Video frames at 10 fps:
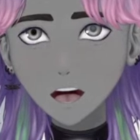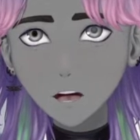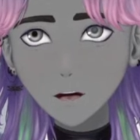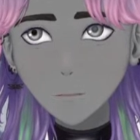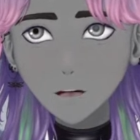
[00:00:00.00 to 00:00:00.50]

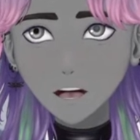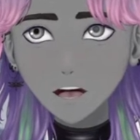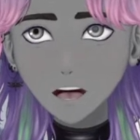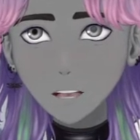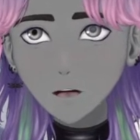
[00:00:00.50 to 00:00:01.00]
print out
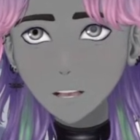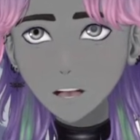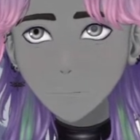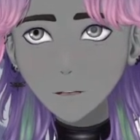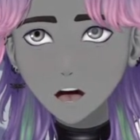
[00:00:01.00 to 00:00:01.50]
this
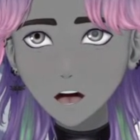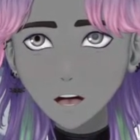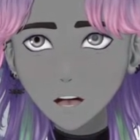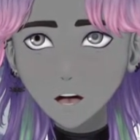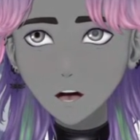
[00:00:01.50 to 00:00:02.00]
page,
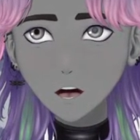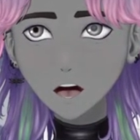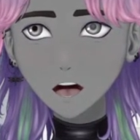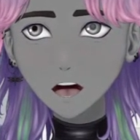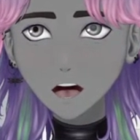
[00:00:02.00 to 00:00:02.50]

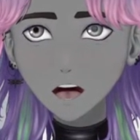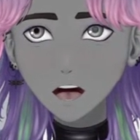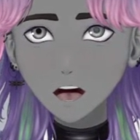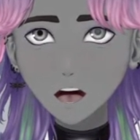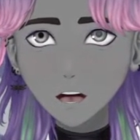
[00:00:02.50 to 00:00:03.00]
and so
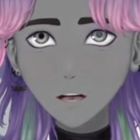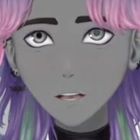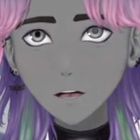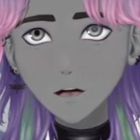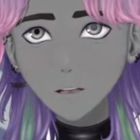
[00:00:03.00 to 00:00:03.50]
you do,
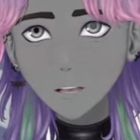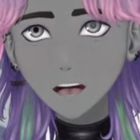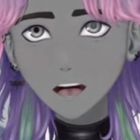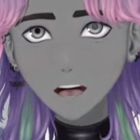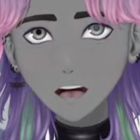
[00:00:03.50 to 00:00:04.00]
and it's
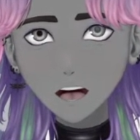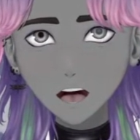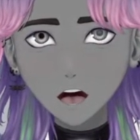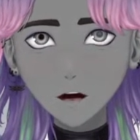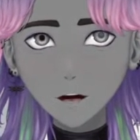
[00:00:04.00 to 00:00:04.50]
like of
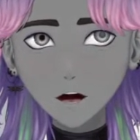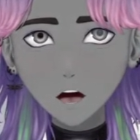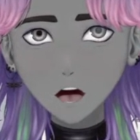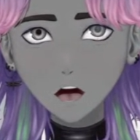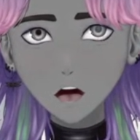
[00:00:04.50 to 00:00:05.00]
this
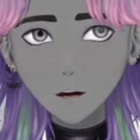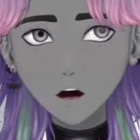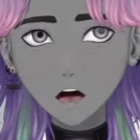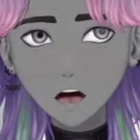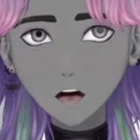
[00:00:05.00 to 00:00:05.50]

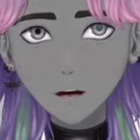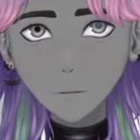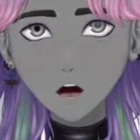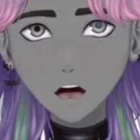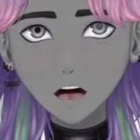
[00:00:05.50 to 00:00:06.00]
apartment building
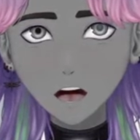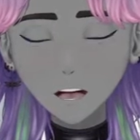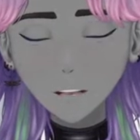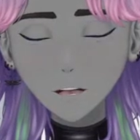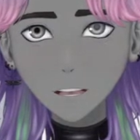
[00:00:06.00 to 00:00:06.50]
that is
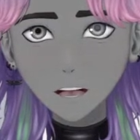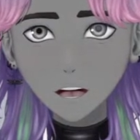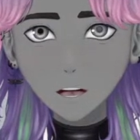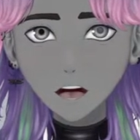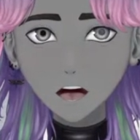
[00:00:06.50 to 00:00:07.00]
like
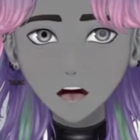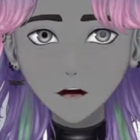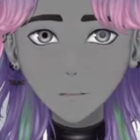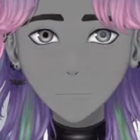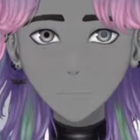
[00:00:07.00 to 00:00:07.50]
a
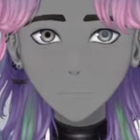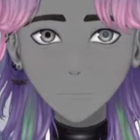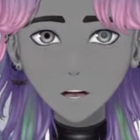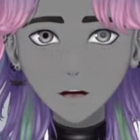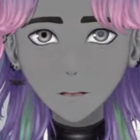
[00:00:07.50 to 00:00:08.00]

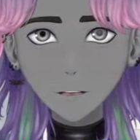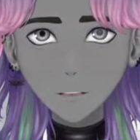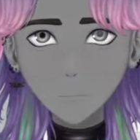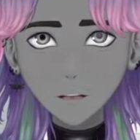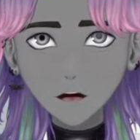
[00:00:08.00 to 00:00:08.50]

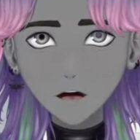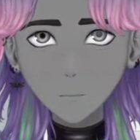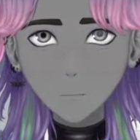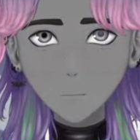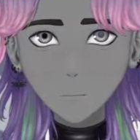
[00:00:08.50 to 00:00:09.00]
Reaper's
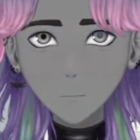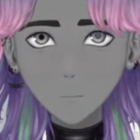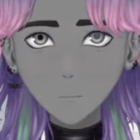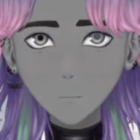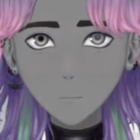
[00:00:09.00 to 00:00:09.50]

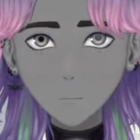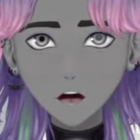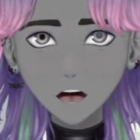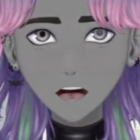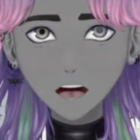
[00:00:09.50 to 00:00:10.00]

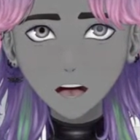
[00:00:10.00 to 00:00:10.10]
castle